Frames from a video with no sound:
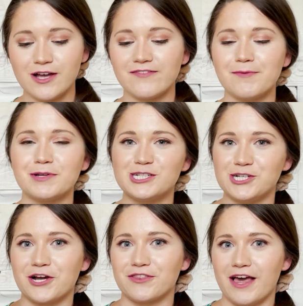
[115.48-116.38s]
off, I'm going to
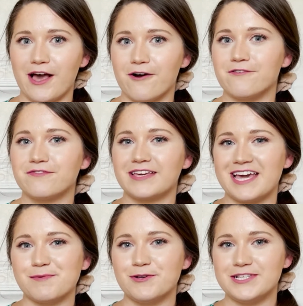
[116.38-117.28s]
share the e.l.f.
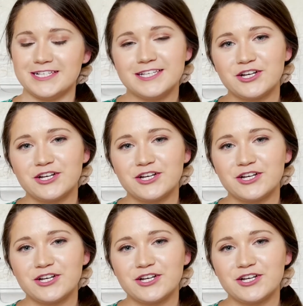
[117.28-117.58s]
Camo CC